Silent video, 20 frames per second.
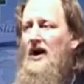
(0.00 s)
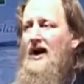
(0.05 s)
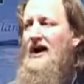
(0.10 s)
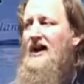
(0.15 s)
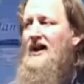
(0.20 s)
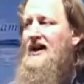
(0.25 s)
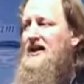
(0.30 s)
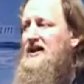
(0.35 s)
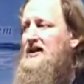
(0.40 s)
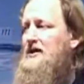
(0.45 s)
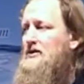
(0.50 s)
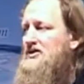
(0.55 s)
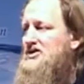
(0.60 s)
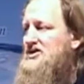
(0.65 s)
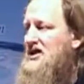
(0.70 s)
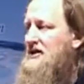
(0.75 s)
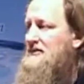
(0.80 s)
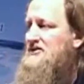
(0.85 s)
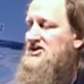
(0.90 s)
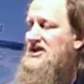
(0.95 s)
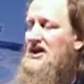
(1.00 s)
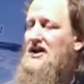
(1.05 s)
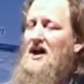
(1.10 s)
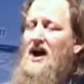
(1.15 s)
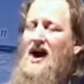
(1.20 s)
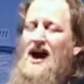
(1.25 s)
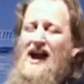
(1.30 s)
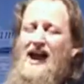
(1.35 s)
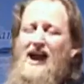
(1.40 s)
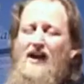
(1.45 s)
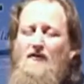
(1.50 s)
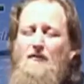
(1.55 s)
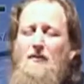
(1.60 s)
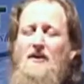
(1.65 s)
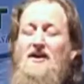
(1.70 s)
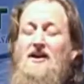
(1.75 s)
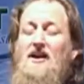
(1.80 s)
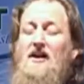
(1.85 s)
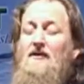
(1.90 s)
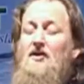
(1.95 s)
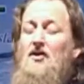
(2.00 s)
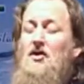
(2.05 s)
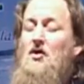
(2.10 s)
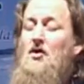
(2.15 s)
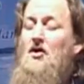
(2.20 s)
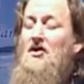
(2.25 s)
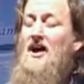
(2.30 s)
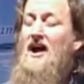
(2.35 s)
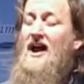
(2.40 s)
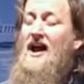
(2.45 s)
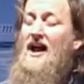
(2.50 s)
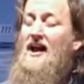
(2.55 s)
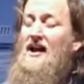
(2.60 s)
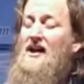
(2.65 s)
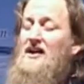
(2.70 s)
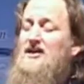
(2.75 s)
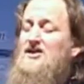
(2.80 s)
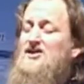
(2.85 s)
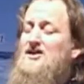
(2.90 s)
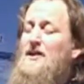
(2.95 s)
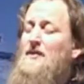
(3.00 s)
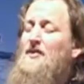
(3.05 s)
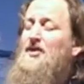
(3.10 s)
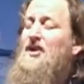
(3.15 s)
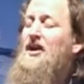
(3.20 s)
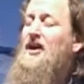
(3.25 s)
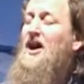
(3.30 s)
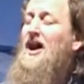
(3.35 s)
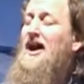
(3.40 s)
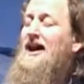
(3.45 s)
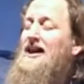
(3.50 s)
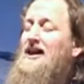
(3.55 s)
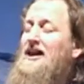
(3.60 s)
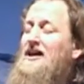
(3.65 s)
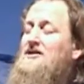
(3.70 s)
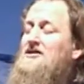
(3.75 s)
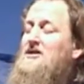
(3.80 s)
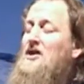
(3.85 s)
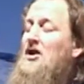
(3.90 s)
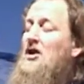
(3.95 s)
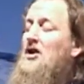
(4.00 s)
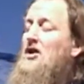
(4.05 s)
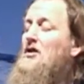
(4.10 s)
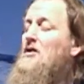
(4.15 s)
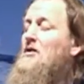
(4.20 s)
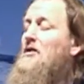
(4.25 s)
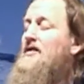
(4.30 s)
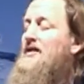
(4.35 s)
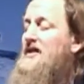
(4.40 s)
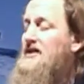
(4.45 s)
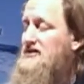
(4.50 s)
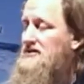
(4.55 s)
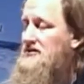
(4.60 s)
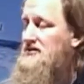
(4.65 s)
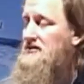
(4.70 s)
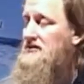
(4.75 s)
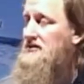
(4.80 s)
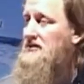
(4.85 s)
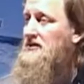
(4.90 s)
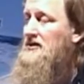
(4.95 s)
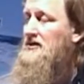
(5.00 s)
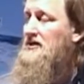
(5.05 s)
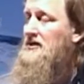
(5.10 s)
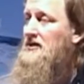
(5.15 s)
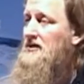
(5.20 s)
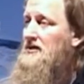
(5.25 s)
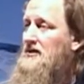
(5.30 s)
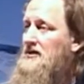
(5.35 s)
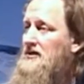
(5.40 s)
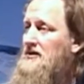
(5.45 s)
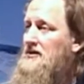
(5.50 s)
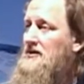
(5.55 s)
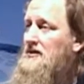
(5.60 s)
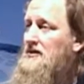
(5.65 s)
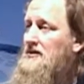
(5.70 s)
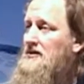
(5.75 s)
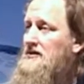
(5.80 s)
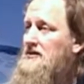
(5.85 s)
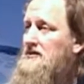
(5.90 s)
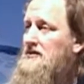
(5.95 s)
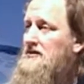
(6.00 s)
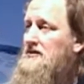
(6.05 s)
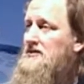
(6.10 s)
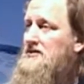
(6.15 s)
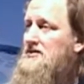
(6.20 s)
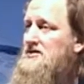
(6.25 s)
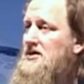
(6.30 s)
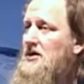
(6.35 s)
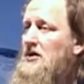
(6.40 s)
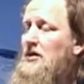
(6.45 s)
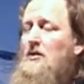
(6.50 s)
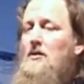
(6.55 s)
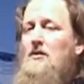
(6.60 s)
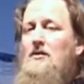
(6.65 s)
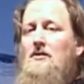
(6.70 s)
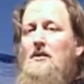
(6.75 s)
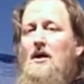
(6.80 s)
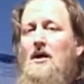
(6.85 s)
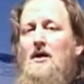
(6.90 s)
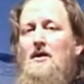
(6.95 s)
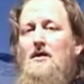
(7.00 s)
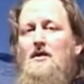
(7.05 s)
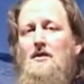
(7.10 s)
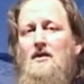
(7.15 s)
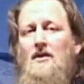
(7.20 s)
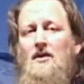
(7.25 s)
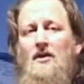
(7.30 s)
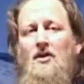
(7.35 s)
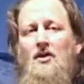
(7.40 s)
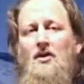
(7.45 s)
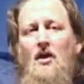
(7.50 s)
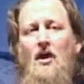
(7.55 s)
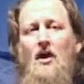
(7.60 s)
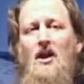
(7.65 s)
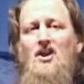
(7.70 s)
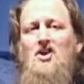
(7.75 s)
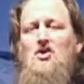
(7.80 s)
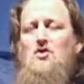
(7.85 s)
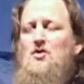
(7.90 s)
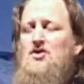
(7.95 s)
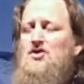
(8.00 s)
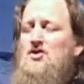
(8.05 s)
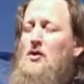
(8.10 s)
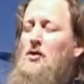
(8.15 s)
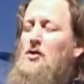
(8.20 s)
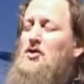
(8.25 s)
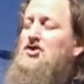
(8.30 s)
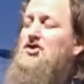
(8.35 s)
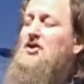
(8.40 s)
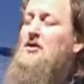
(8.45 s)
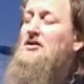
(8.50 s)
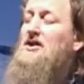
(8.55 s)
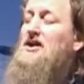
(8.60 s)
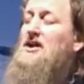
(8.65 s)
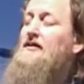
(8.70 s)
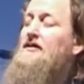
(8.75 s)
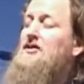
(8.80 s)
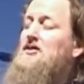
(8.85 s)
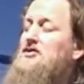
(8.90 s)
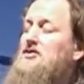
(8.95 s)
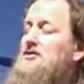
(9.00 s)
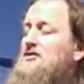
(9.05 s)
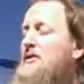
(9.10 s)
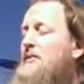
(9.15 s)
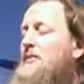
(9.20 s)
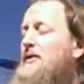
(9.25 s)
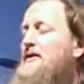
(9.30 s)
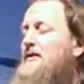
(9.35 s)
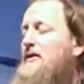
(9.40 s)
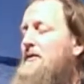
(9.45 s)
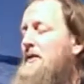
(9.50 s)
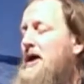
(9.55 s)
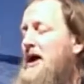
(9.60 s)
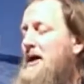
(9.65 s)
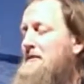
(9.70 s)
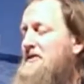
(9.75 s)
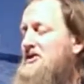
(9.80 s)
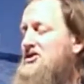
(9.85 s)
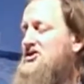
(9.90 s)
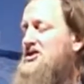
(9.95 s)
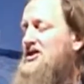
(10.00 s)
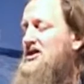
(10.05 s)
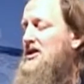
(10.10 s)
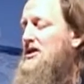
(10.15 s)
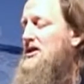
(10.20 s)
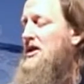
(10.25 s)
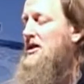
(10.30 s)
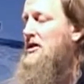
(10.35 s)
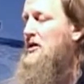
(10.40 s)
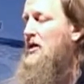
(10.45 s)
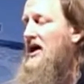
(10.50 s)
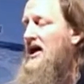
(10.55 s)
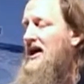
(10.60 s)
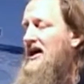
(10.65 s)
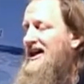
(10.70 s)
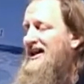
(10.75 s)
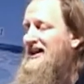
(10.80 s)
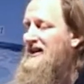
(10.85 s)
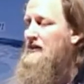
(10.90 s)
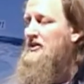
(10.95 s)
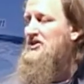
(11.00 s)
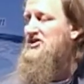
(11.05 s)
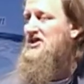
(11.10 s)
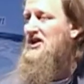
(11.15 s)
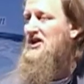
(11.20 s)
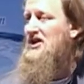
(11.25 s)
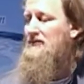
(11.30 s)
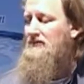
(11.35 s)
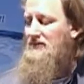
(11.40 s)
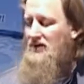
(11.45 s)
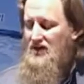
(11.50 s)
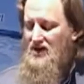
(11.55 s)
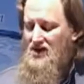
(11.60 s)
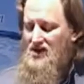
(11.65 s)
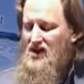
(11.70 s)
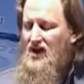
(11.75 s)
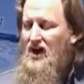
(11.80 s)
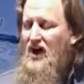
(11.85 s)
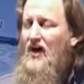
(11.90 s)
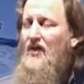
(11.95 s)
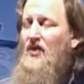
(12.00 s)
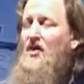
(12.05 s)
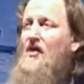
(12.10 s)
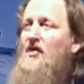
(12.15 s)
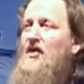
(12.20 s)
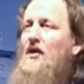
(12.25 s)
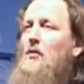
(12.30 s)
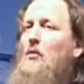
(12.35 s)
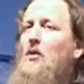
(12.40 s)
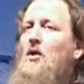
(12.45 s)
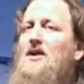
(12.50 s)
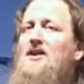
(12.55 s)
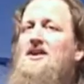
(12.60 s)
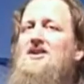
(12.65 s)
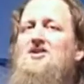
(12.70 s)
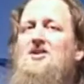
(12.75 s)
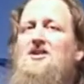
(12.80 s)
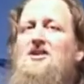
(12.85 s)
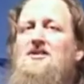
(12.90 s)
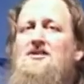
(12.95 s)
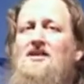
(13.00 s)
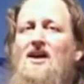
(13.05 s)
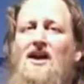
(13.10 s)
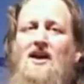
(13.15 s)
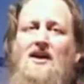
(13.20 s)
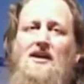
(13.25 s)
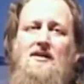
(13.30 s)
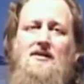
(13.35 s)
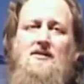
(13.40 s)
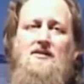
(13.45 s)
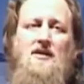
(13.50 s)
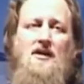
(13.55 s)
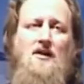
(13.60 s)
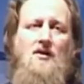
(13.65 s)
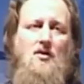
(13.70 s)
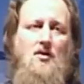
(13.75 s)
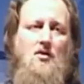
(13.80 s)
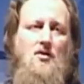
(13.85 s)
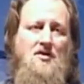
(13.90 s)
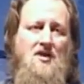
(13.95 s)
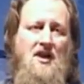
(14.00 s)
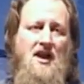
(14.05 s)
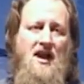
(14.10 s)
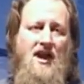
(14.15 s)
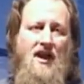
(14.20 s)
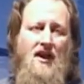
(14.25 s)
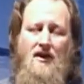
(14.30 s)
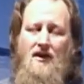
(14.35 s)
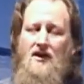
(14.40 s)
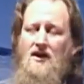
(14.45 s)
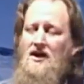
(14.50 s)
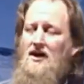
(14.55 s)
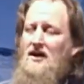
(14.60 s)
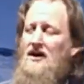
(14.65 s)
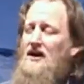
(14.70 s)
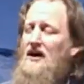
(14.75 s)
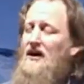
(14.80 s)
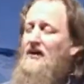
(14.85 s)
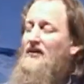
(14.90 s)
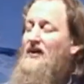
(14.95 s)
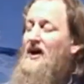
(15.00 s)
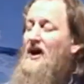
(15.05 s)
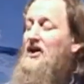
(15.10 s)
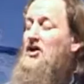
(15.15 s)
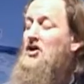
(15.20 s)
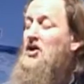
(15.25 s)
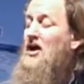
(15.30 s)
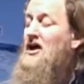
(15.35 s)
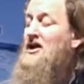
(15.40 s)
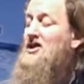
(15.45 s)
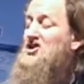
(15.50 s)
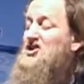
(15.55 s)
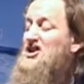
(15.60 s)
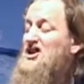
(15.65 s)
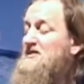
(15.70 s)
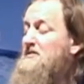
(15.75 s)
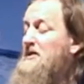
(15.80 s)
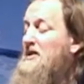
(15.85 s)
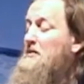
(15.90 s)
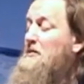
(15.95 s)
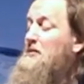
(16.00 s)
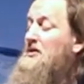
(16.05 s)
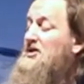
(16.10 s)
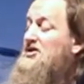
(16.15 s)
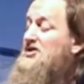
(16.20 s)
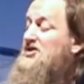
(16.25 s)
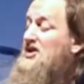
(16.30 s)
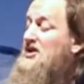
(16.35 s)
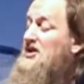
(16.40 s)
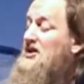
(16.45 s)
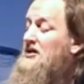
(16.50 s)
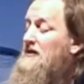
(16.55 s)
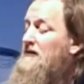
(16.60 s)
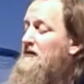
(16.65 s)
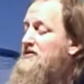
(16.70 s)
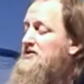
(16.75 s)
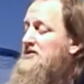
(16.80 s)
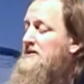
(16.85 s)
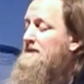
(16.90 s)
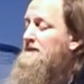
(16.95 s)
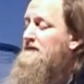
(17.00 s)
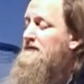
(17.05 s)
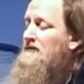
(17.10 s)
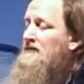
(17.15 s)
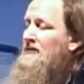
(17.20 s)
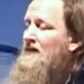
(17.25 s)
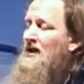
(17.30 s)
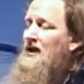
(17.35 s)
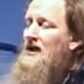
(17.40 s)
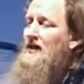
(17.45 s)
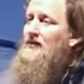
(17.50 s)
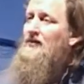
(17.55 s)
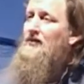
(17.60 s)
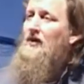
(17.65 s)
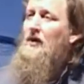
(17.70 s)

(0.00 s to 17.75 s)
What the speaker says: alaihi wasallam said, I have been given the Quran and something like it along with it. So knowledge was also given to the Prophet Muhammad sallallahu alaihi wasallam other than what is contained in the Quran. And that knowledge has been preserved in